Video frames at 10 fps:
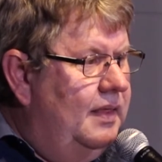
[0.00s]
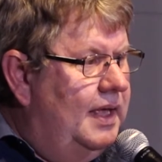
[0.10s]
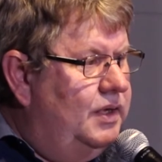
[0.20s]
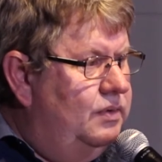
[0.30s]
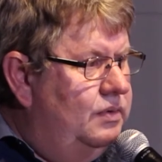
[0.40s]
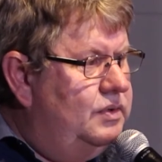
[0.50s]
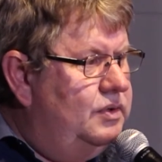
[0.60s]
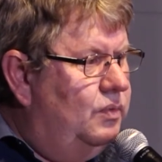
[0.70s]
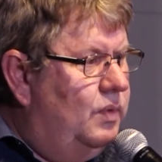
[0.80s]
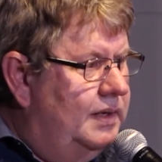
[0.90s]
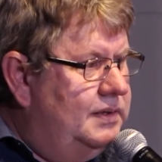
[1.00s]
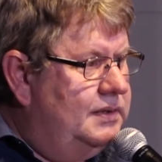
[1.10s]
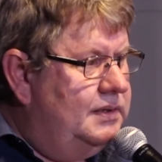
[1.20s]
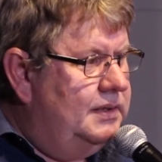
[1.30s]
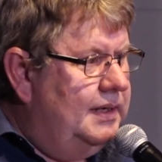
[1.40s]
They use you
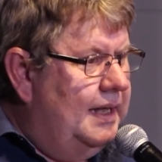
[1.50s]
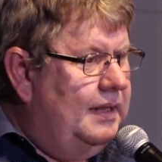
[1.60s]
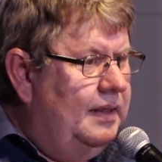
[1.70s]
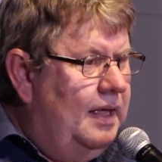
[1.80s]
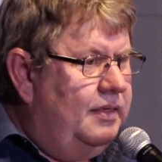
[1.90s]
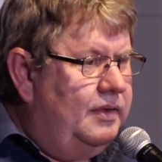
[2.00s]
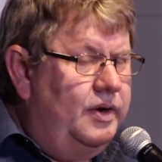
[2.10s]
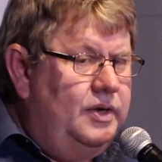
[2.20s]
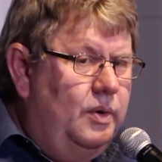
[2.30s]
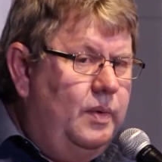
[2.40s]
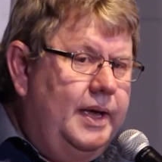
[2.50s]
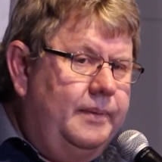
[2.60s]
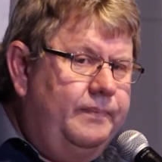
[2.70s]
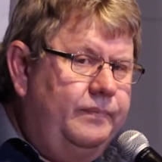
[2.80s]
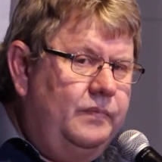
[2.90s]
once and then they throw you
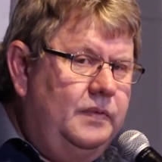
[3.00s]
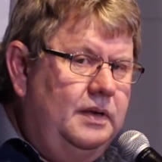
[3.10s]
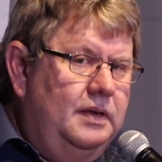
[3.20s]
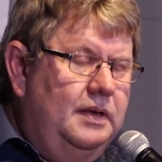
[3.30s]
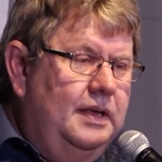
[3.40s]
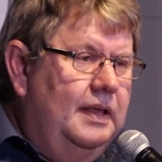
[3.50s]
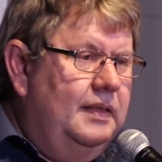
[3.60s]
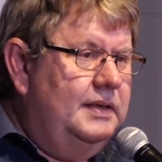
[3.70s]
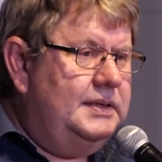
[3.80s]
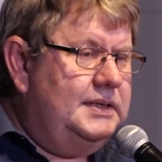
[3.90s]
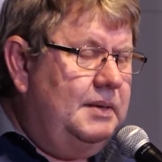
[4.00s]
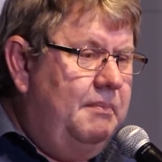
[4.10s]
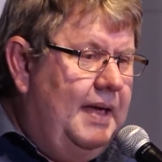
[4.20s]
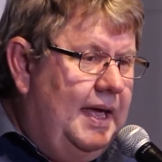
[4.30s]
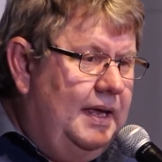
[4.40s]
away." This is
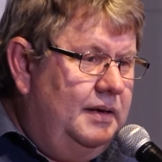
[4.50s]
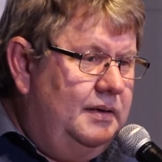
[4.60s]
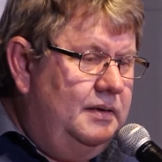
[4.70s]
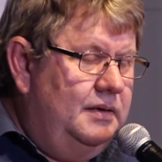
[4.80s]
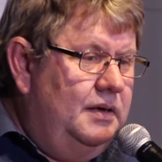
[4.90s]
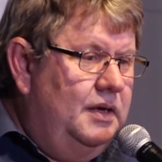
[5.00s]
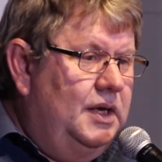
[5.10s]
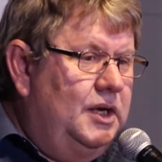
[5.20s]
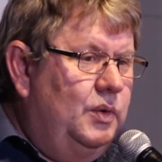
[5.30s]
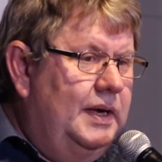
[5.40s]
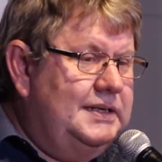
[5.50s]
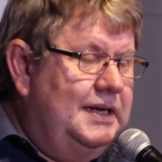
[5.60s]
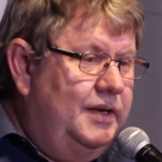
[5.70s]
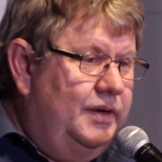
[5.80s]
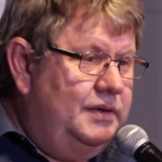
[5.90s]
a man who
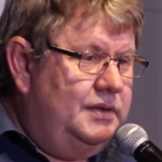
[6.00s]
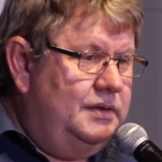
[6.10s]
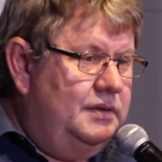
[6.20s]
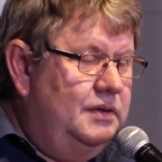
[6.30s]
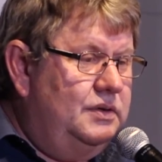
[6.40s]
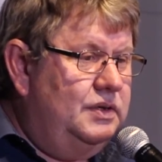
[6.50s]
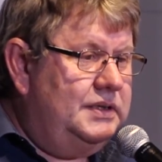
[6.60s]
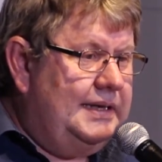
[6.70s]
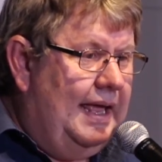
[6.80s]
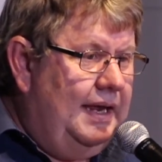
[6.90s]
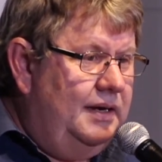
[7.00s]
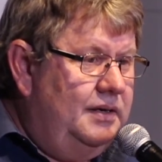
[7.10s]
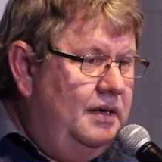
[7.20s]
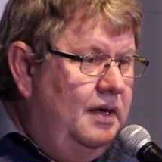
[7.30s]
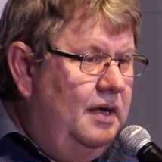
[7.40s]
has learned to
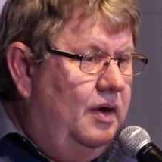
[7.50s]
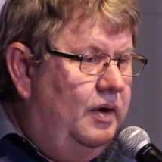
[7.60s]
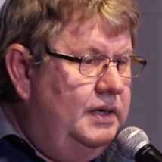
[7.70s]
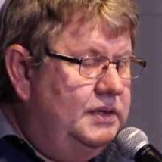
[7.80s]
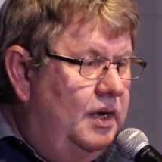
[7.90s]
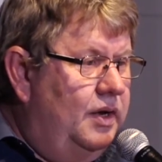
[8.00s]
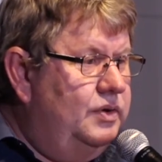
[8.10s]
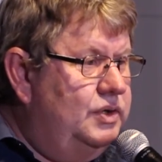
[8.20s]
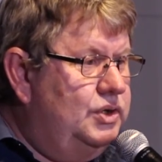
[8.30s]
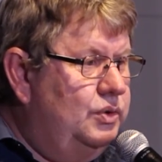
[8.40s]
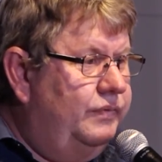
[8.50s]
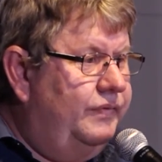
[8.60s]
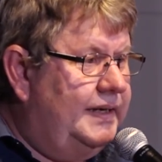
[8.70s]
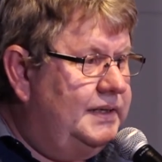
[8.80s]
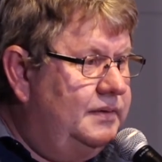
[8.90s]
stand on his own 2
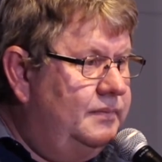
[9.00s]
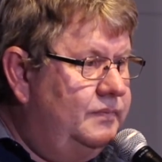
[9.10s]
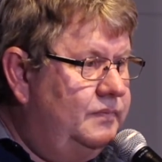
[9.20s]
feet.